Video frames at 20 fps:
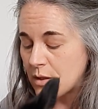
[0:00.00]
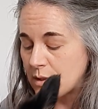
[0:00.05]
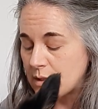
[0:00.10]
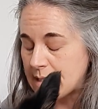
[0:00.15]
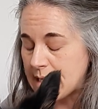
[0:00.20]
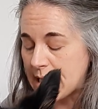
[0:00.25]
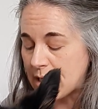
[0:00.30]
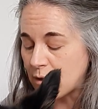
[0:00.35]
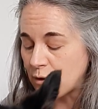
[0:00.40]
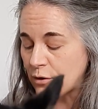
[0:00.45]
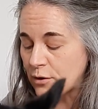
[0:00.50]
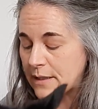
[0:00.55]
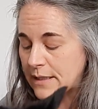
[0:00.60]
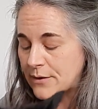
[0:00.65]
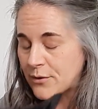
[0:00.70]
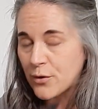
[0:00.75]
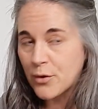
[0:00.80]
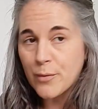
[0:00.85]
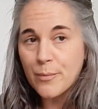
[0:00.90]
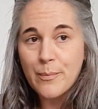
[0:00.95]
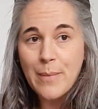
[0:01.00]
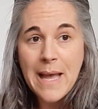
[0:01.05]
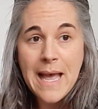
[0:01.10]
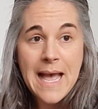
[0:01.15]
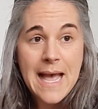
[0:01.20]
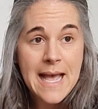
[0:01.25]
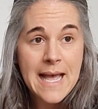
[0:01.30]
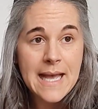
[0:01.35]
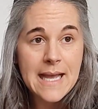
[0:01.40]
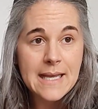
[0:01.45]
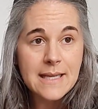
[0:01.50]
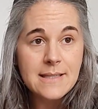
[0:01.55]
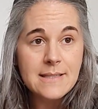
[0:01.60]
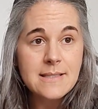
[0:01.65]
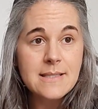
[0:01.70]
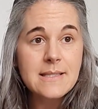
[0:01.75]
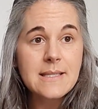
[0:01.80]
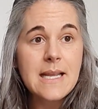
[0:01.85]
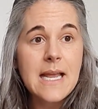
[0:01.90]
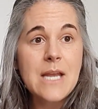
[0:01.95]
take a look at their
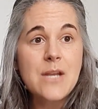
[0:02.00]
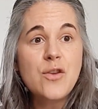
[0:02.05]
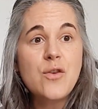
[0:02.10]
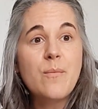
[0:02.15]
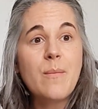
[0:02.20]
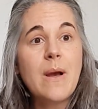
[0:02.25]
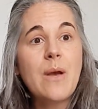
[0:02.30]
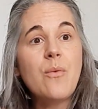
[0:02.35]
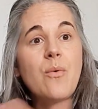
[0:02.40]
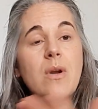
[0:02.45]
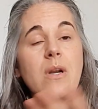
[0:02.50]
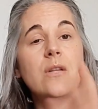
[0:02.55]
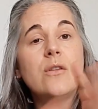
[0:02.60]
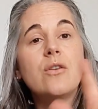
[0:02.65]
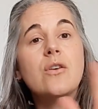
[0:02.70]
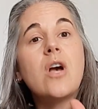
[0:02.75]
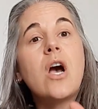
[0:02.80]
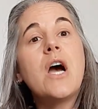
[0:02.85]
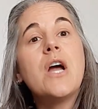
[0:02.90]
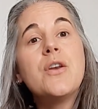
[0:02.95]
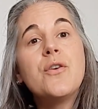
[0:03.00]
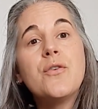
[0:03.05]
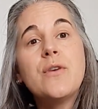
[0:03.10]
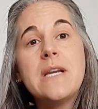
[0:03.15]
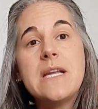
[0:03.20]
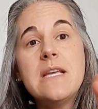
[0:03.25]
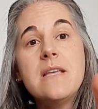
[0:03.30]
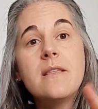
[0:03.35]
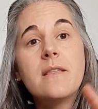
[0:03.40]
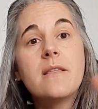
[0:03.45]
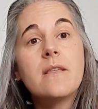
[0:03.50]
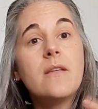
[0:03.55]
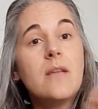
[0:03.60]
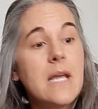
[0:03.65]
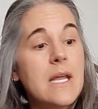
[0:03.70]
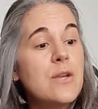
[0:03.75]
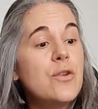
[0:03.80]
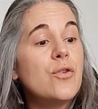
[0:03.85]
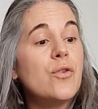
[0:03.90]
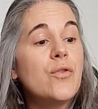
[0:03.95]
pads, and you might want to look underneath,
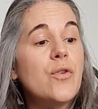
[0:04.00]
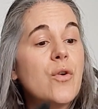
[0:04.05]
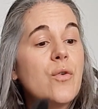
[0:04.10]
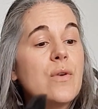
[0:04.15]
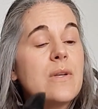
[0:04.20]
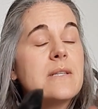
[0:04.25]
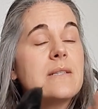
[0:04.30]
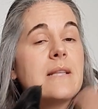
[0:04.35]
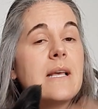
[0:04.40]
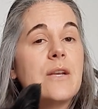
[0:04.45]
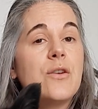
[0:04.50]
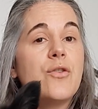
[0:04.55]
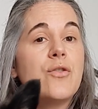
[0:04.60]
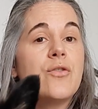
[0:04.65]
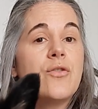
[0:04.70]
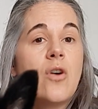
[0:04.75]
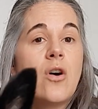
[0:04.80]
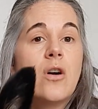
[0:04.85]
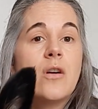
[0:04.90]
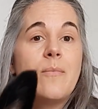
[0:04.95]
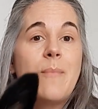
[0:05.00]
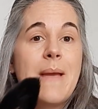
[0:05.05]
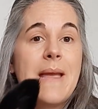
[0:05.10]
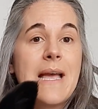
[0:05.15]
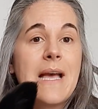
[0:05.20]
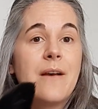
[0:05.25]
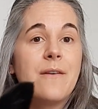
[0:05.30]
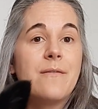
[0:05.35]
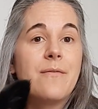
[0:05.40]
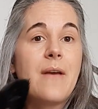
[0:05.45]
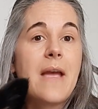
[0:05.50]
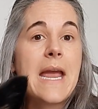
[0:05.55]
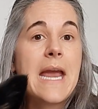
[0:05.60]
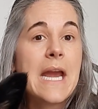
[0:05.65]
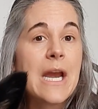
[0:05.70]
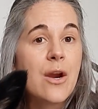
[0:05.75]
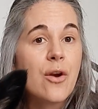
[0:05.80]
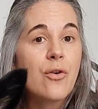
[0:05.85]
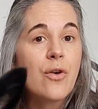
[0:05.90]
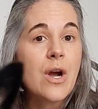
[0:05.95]
and you'll notice that your dog may have
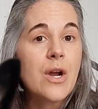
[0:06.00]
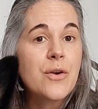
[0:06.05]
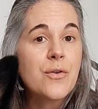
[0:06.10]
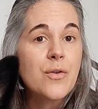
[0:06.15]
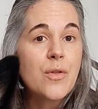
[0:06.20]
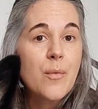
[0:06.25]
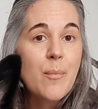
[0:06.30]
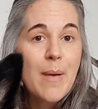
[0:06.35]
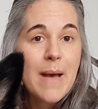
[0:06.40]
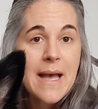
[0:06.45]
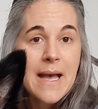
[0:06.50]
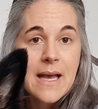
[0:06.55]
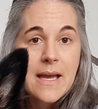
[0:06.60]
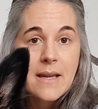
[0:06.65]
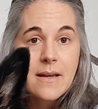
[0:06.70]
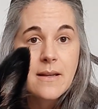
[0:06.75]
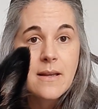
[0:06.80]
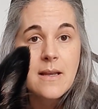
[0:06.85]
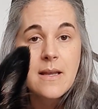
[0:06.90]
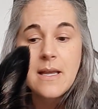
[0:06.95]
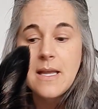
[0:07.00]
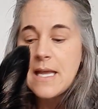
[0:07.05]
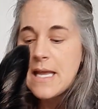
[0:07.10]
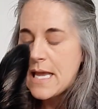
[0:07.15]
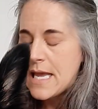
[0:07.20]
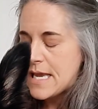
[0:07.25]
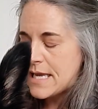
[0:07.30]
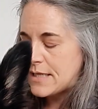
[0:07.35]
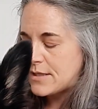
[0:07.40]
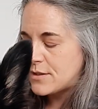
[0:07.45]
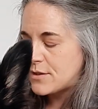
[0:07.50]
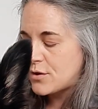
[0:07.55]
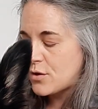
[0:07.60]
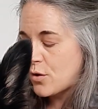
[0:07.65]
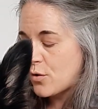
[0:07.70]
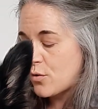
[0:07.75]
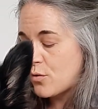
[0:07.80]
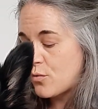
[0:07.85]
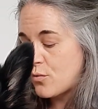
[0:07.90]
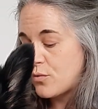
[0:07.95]
hair under the pad. And
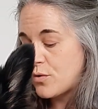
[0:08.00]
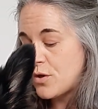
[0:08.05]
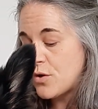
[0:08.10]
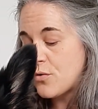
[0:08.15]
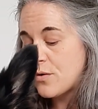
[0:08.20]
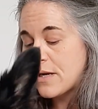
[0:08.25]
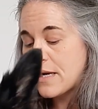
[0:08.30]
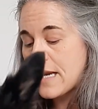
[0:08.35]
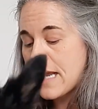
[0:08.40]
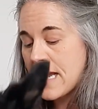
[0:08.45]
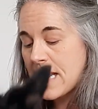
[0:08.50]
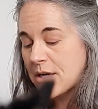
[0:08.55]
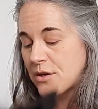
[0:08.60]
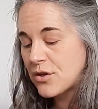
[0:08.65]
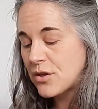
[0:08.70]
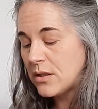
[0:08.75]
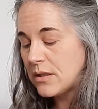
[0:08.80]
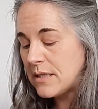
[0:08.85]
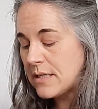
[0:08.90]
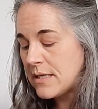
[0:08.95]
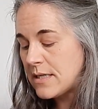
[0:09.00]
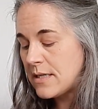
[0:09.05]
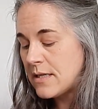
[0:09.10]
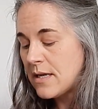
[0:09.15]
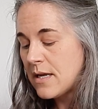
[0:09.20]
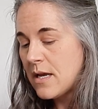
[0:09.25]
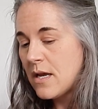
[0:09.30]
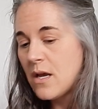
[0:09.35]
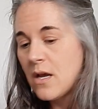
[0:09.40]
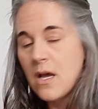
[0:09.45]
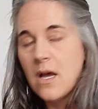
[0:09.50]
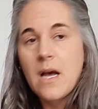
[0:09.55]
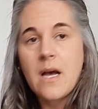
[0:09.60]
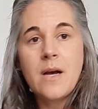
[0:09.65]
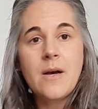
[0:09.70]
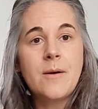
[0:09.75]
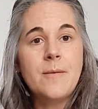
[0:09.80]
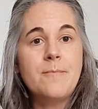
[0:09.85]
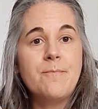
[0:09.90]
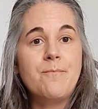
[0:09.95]
so you can actually
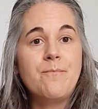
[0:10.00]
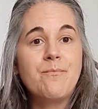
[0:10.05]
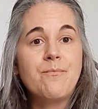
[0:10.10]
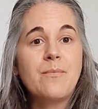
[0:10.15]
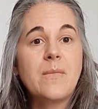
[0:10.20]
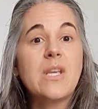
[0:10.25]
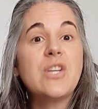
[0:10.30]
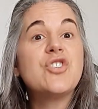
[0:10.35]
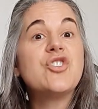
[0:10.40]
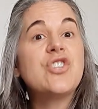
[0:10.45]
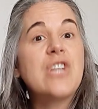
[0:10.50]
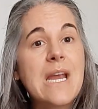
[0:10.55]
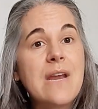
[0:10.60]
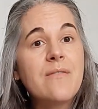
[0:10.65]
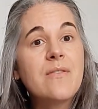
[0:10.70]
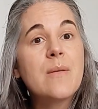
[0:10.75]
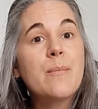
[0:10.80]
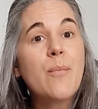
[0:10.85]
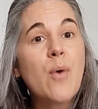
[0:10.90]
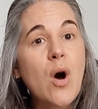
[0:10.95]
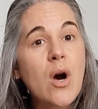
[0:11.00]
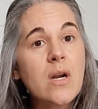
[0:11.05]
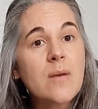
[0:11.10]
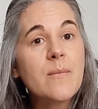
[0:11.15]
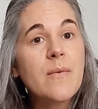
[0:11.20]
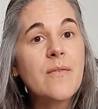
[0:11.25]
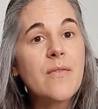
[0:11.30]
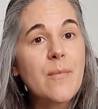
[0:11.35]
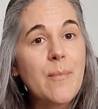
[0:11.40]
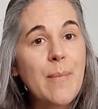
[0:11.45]
shave the bottom of the